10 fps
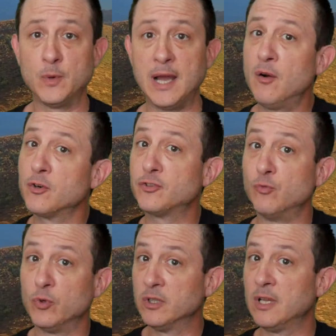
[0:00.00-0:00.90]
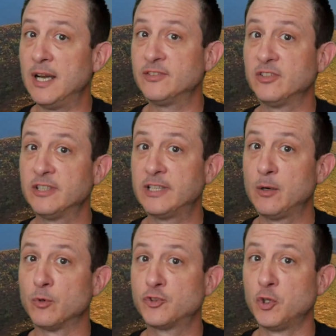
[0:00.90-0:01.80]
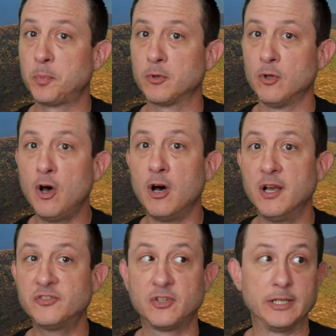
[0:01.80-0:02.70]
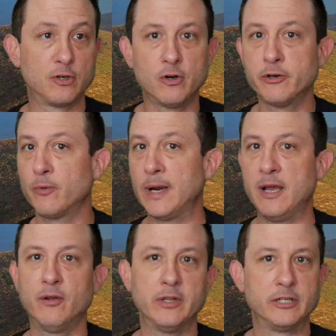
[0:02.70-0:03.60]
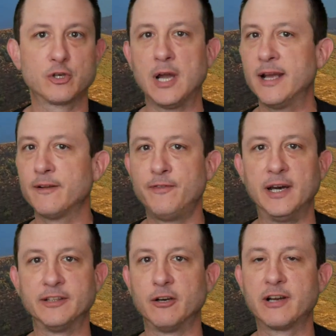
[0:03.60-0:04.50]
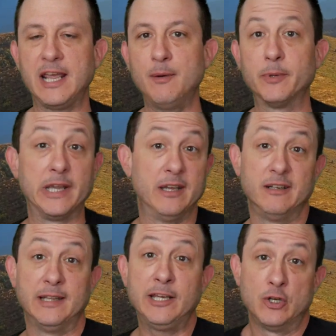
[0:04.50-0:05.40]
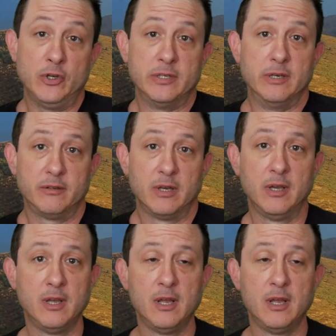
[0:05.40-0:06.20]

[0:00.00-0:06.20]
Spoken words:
few hours and realizing that they were super lost, they turned around, they tried to find their camp again, and they couldn't.